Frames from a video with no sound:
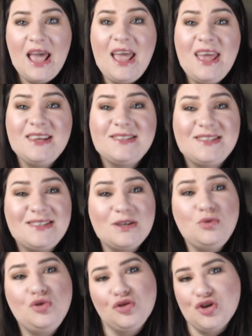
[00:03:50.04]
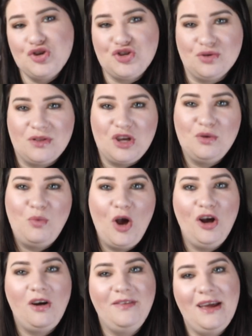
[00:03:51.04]
It is still crucial that you
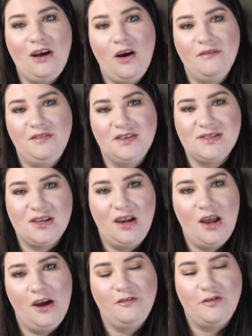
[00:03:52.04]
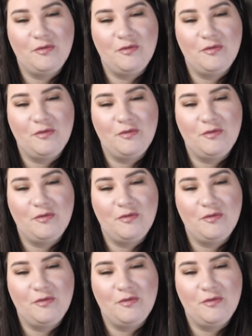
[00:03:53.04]
work on their confidence alone